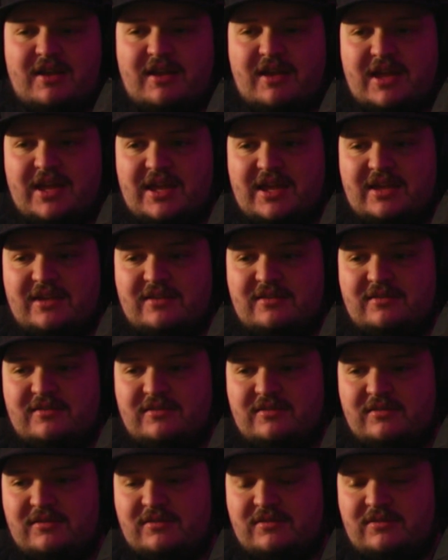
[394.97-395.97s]
And
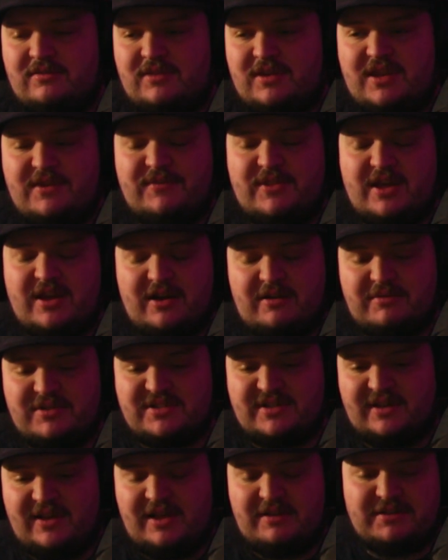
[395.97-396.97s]
even then, I
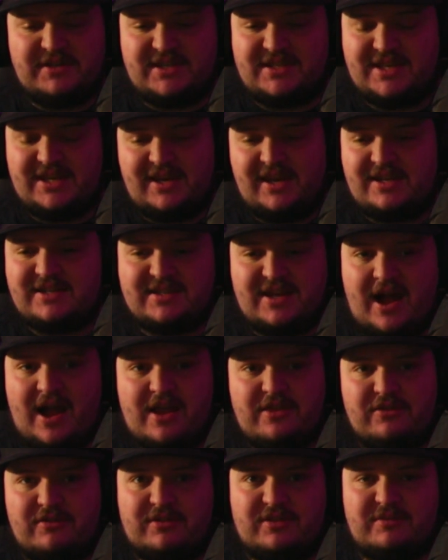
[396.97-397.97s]
wasn't allowed to sit next to
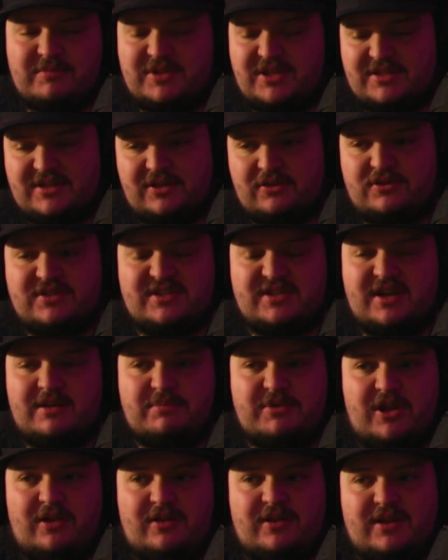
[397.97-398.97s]
either of them because I couldn't stop
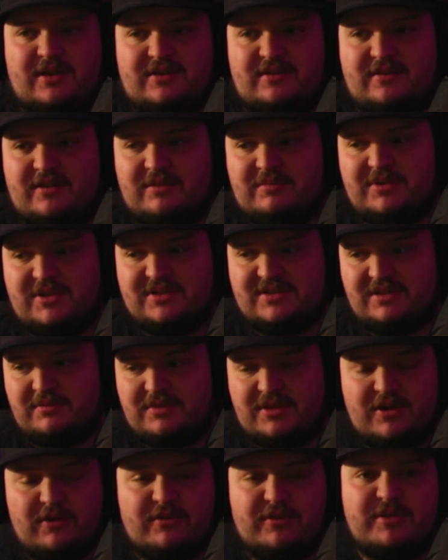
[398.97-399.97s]
talking to them because they were
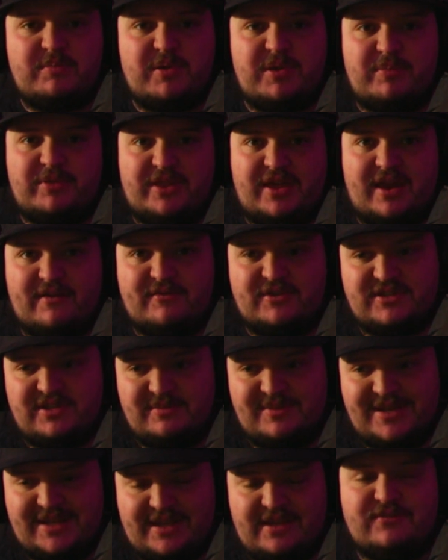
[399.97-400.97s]
the only people that ever seemed
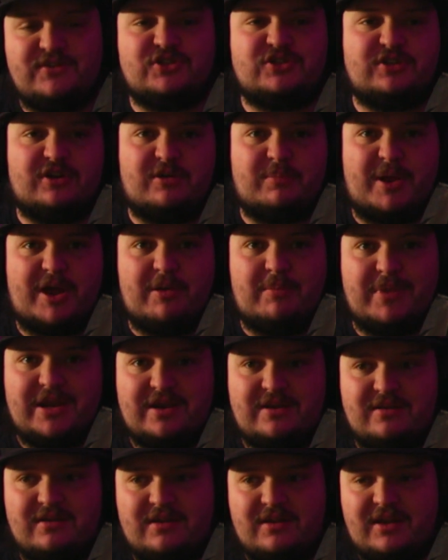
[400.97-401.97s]
to give a shit about me
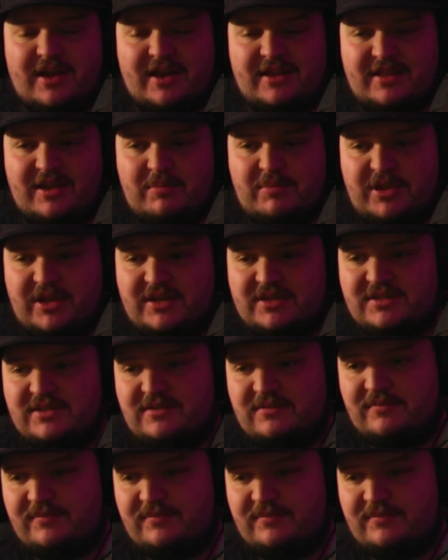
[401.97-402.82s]
at that place.